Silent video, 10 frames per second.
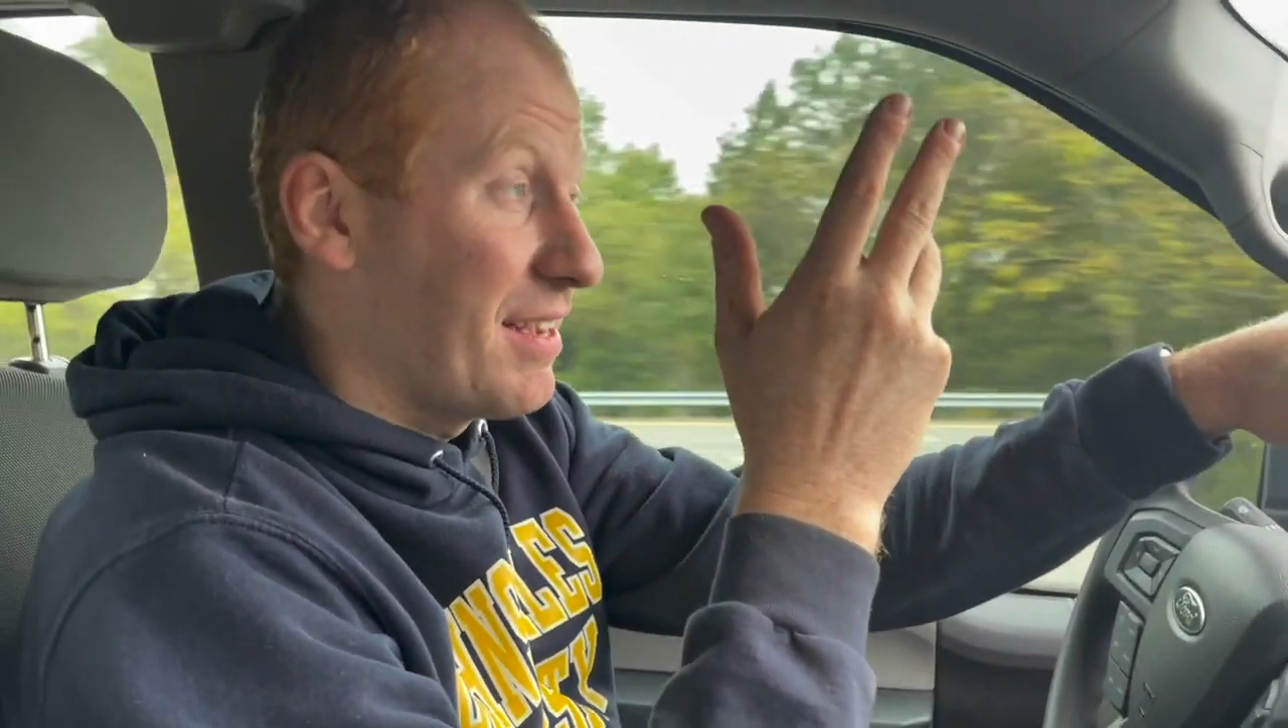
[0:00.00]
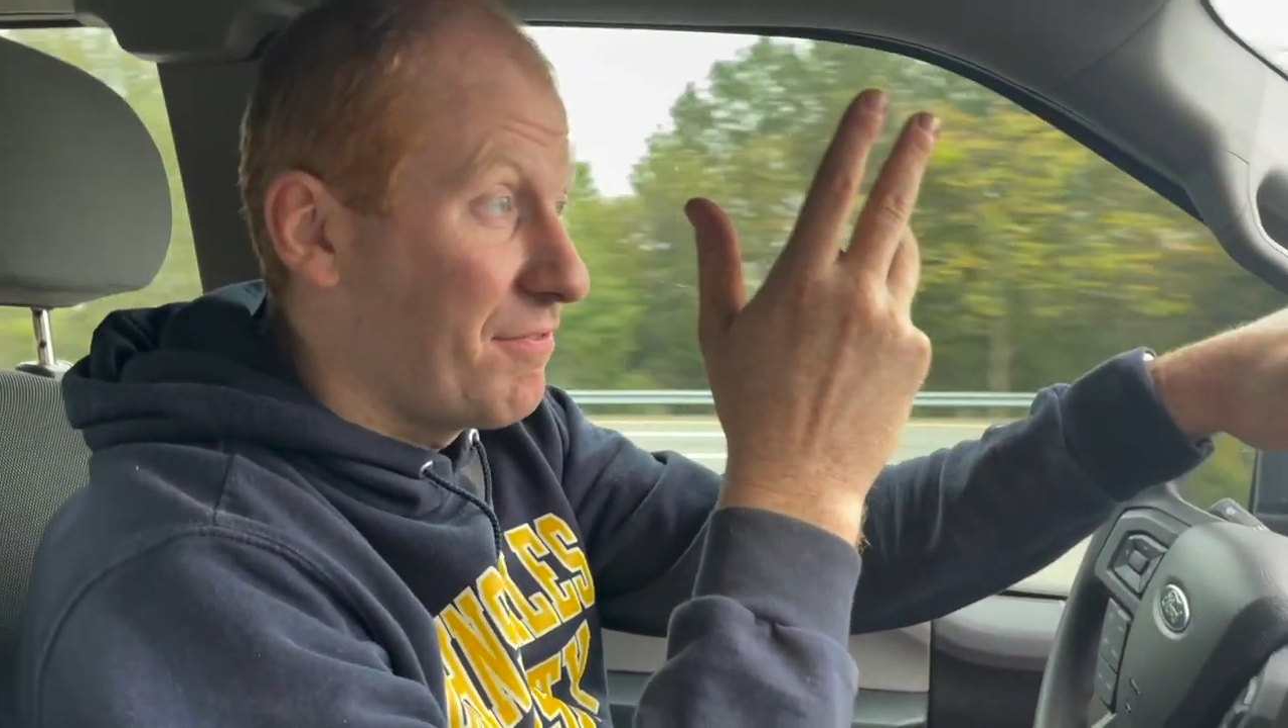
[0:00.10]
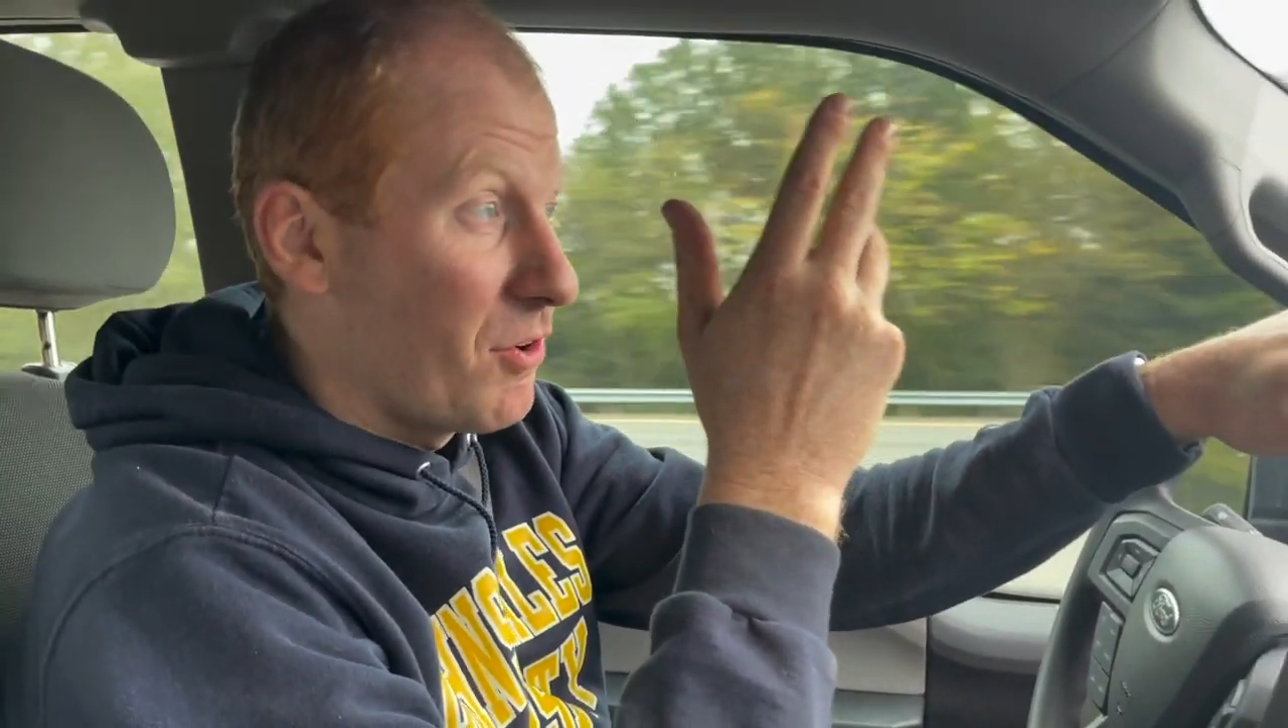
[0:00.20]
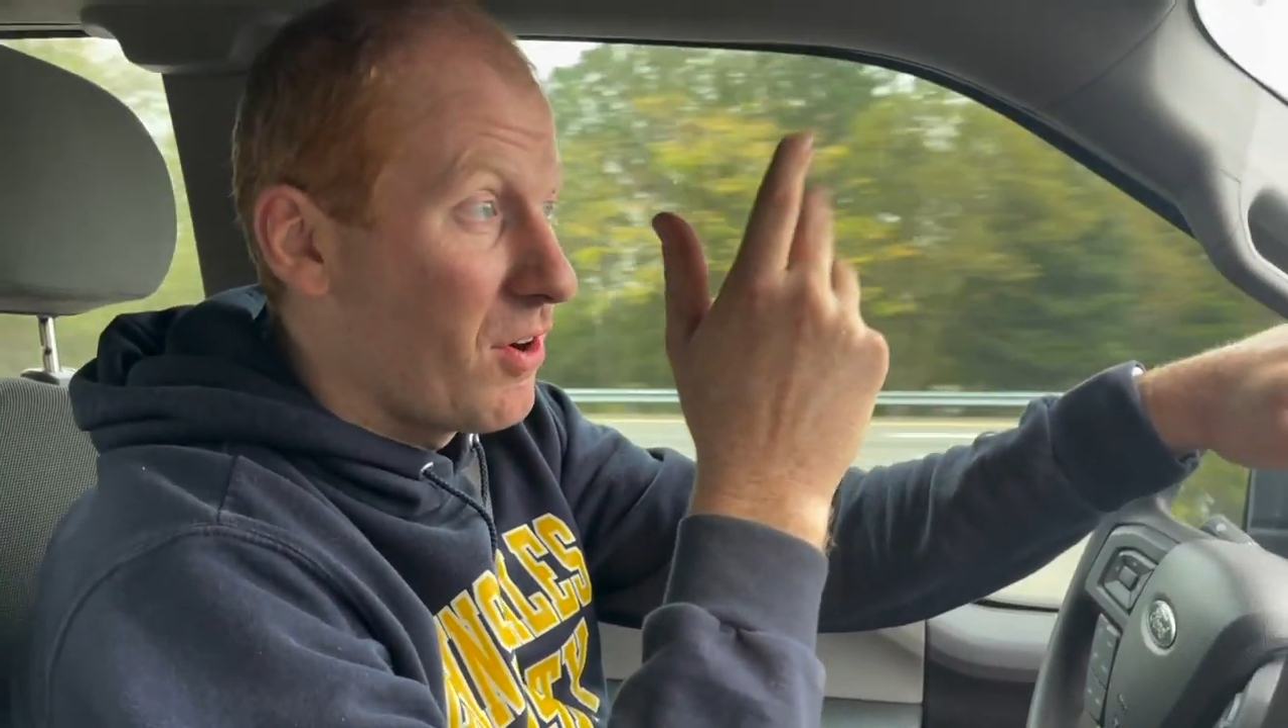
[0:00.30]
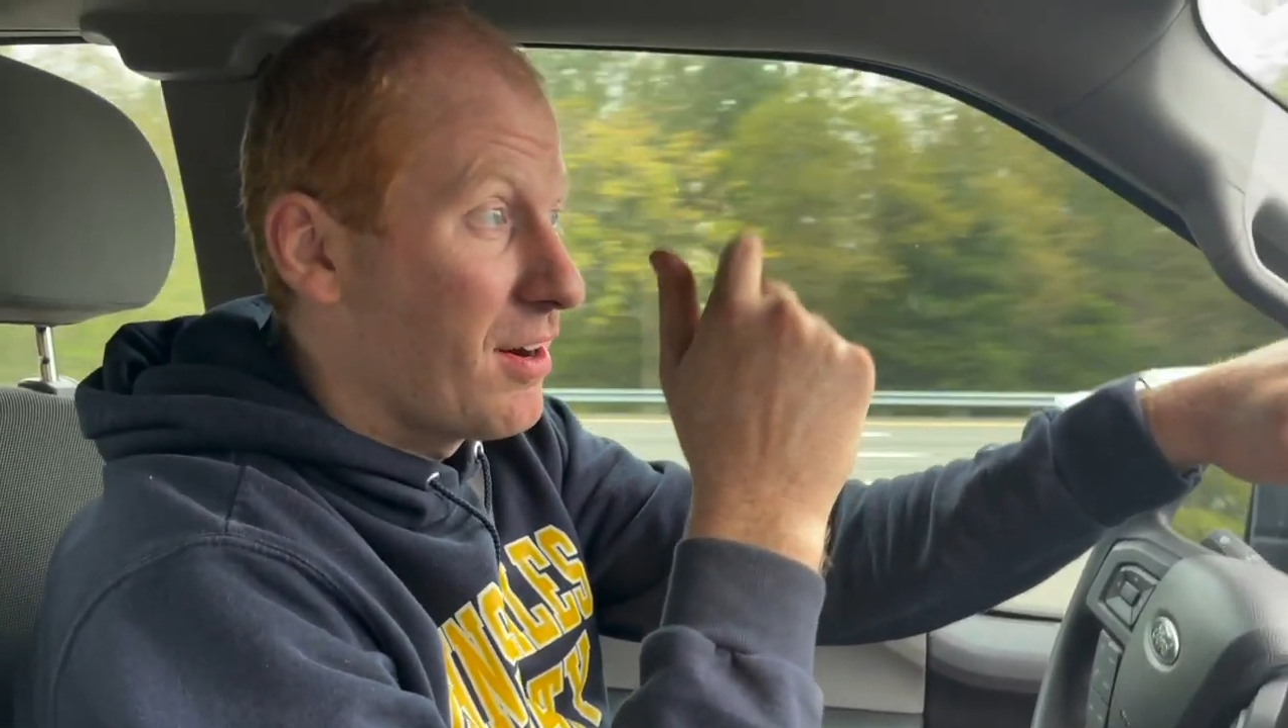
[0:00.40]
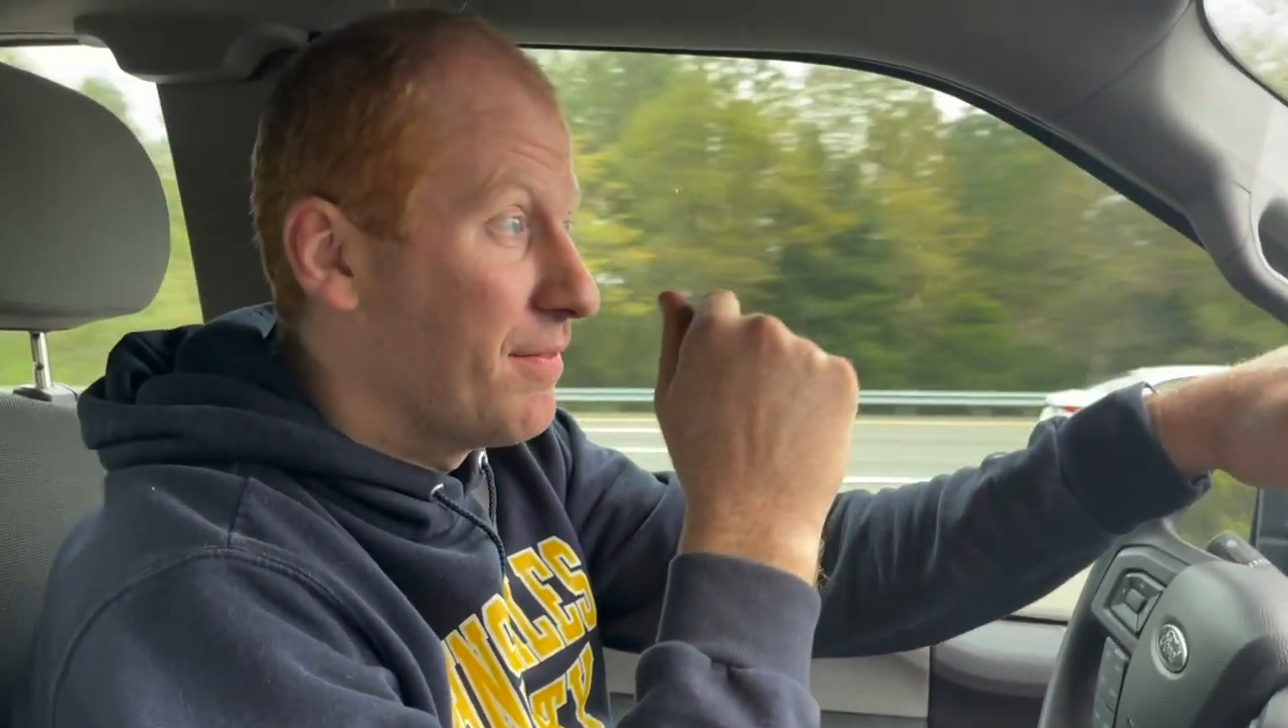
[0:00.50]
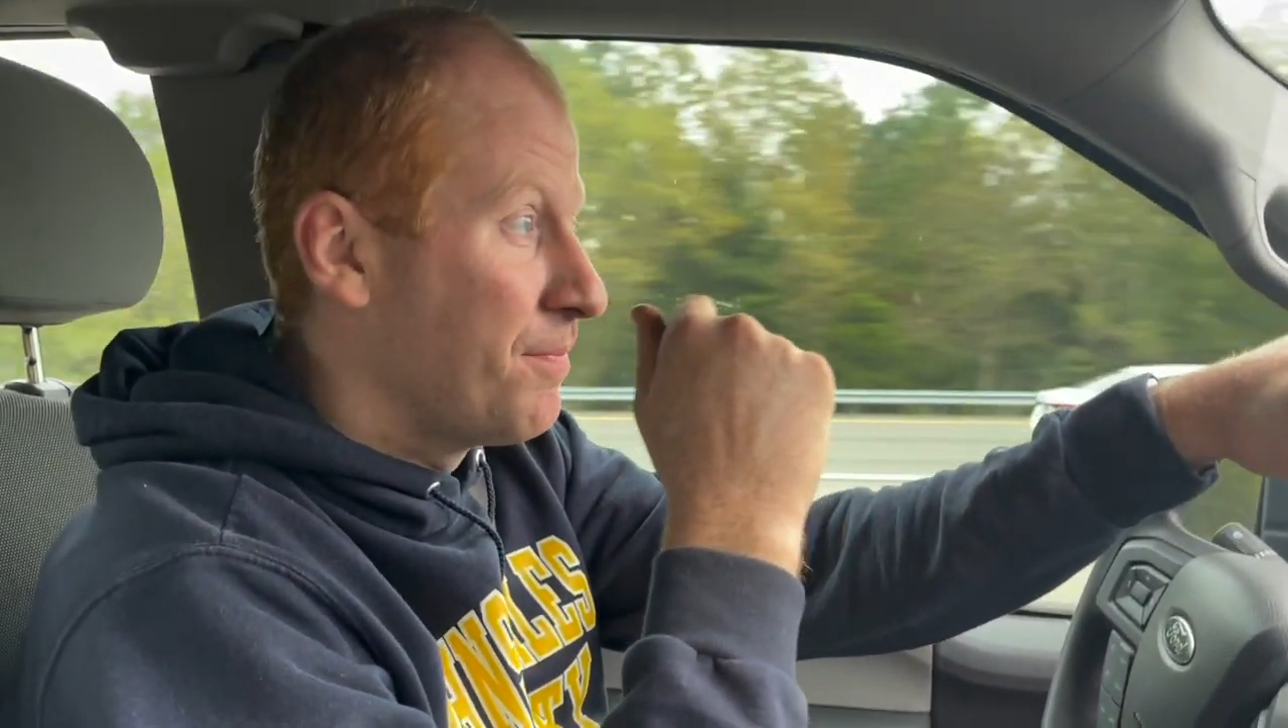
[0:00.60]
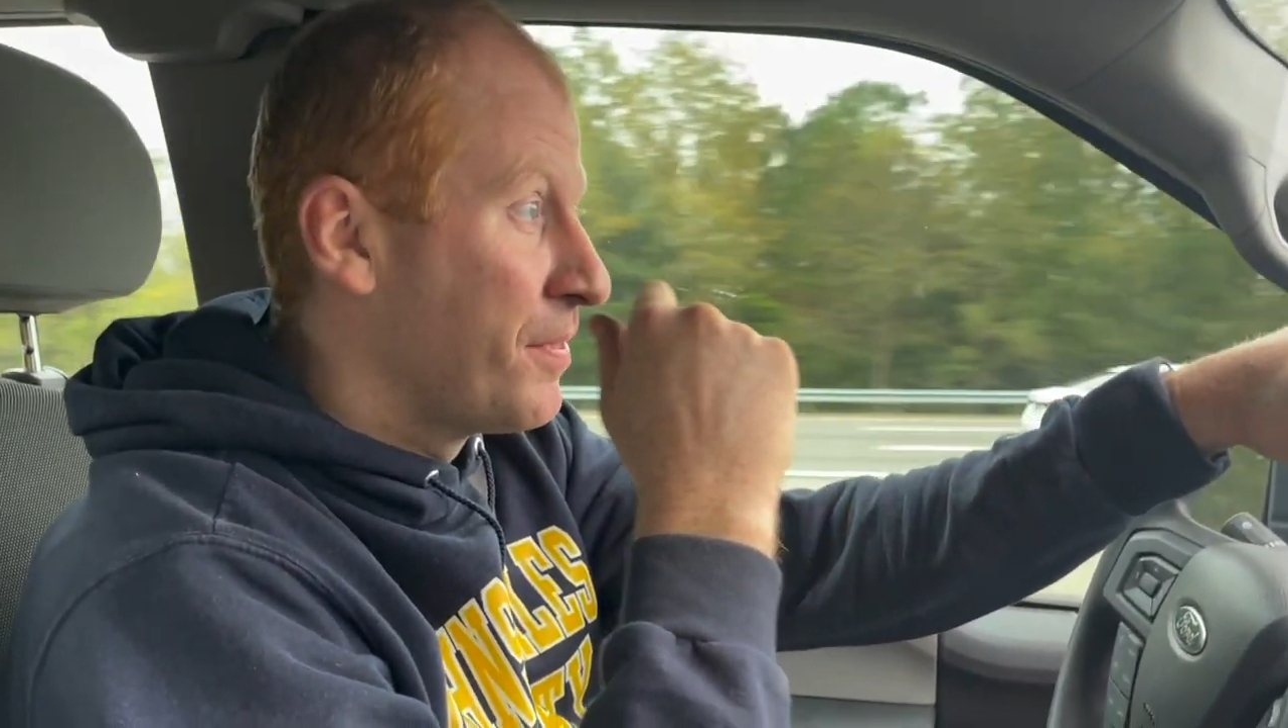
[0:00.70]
that far.